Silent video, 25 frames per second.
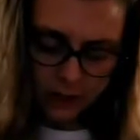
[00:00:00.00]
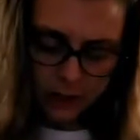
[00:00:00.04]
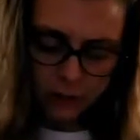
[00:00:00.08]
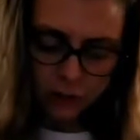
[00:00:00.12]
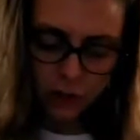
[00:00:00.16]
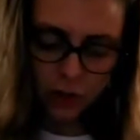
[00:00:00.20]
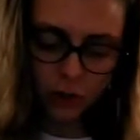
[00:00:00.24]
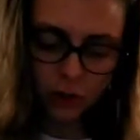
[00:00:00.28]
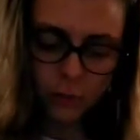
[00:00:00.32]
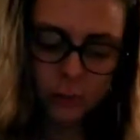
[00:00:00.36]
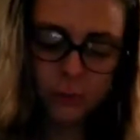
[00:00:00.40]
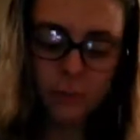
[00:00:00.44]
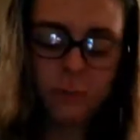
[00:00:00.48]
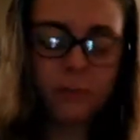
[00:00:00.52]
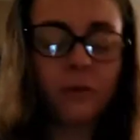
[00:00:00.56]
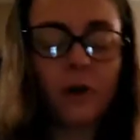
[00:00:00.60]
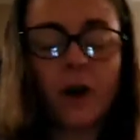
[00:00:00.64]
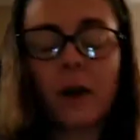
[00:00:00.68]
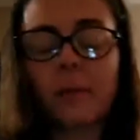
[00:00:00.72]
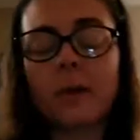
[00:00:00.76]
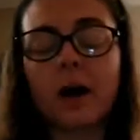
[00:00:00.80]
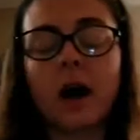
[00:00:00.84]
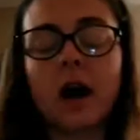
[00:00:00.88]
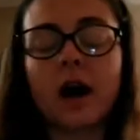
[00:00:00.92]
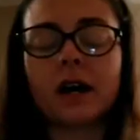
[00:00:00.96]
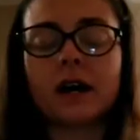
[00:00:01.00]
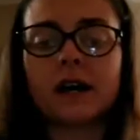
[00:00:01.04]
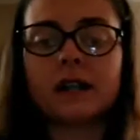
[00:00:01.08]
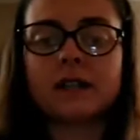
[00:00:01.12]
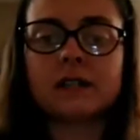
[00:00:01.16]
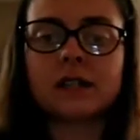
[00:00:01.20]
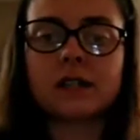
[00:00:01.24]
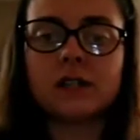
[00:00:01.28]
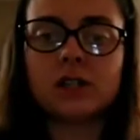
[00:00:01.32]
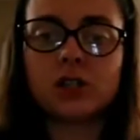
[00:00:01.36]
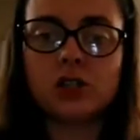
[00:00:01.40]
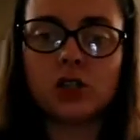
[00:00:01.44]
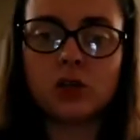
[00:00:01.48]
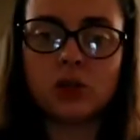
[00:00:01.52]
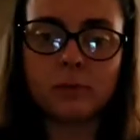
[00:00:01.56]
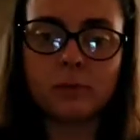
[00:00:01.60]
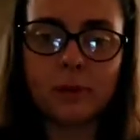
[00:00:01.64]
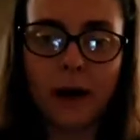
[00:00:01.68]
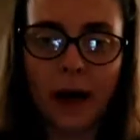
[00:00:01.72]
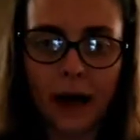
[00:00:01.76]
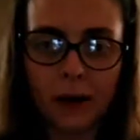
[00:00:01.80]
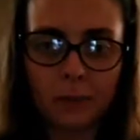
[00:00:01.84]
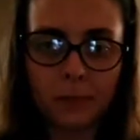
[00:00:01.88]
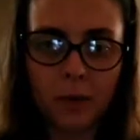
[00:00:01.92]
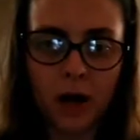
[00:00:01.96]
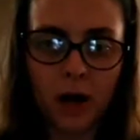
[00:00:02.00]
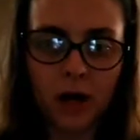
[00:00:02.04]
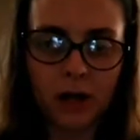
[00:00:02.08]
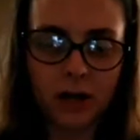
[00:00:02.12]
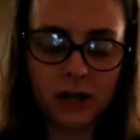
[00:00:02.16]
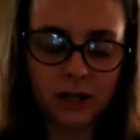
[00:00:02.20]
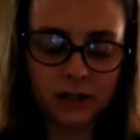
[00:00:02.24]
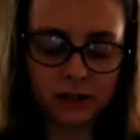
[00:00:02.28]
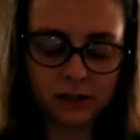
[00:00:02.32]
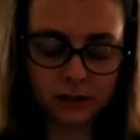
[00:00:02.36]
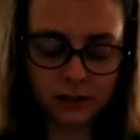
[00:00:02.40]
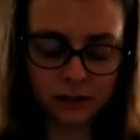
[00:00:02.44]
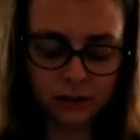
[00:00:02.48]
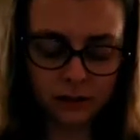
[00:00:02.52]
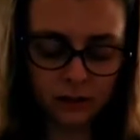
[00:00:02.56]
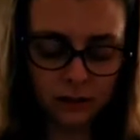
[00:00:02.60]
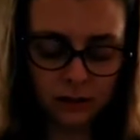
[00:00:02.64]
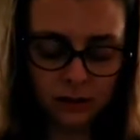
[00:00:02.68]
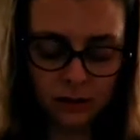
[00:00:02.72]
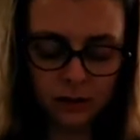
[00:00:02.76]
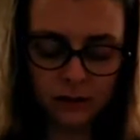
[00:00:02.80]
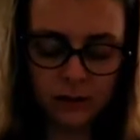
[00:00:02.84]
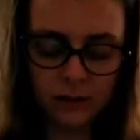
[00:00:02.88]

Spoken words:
2 front pockets and 2 back pockets.